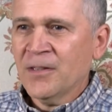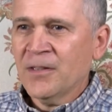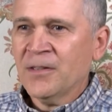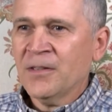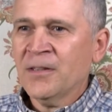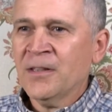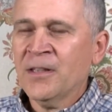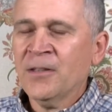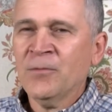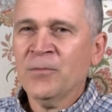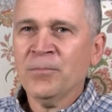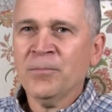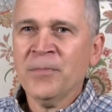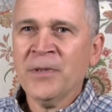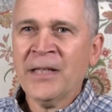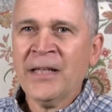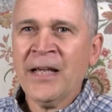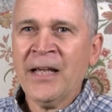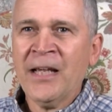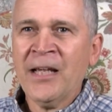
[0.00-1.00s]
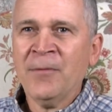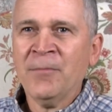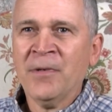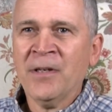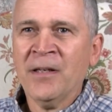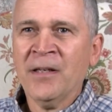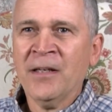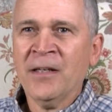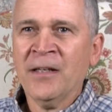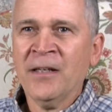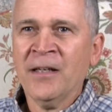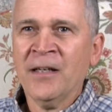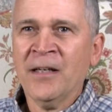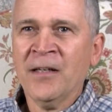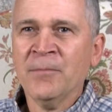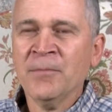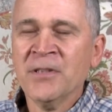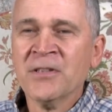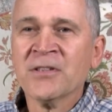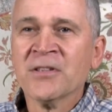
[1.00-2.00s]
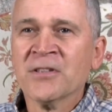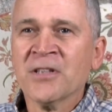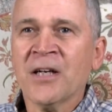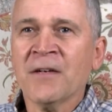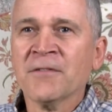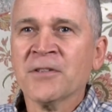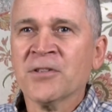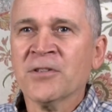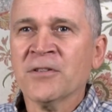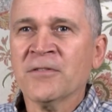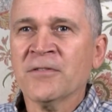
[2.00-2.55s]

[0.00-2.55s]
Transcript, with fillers: then became a uh, business officer